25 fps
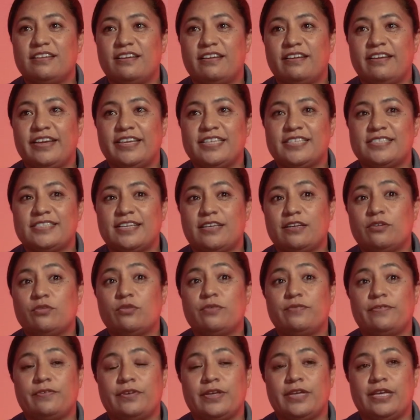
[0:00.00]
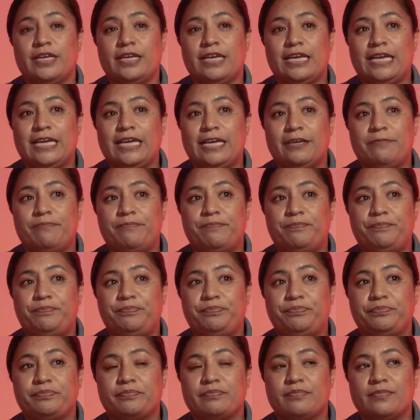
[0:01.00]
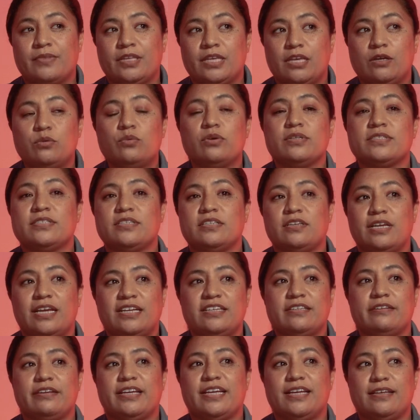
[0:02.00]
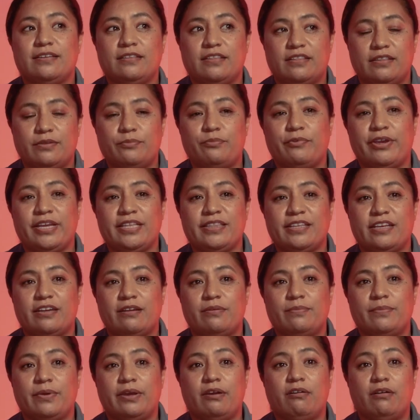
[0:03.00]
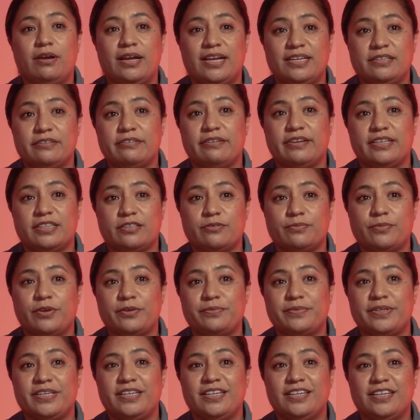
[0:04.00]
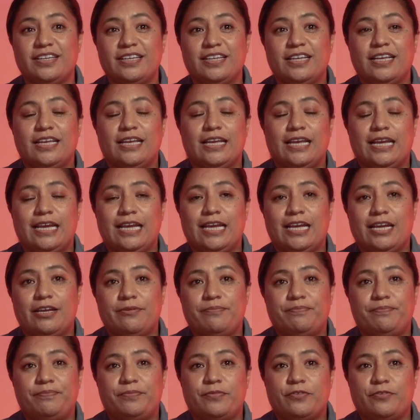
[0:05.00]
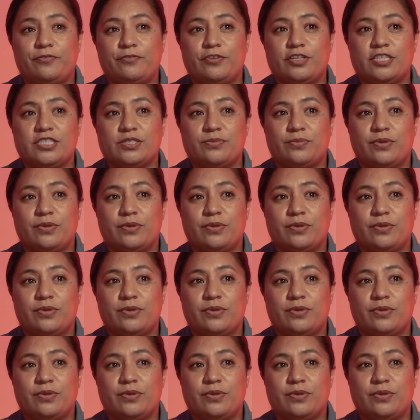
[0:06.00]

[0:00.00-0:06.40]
I started with a, um, wasn't under the brand that I'm under at the moment. Um, the first